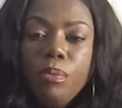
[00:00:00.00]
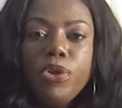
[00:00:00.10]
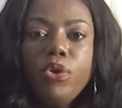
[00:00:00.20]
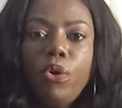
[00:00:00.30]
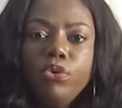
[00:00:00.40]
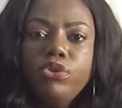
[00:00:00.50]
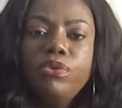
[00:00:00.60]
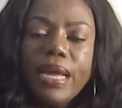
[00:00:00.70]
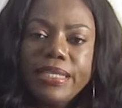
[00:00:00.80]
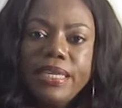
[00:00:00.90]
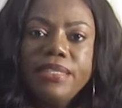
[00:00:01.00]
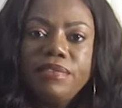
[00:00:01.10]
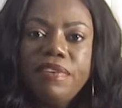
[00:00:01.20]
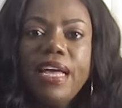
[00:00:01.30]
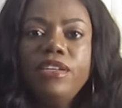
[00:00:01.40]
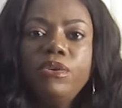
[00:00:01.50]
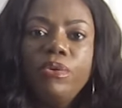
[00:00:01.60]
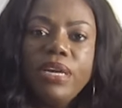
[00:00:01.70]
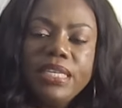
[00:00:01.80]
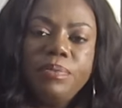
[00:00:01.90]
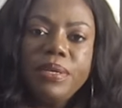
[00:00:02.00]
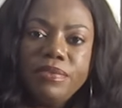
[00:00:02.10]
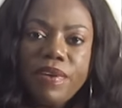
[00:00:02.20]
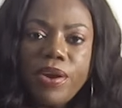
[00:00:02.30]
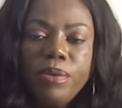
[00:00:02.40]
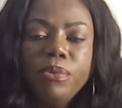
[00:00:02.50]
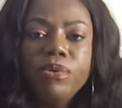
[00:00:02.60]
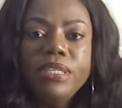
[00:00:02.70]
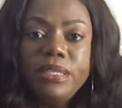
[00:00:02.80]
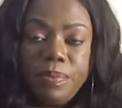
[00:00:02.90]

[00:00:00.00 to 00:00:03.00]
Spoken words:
but you also identify your independent variable,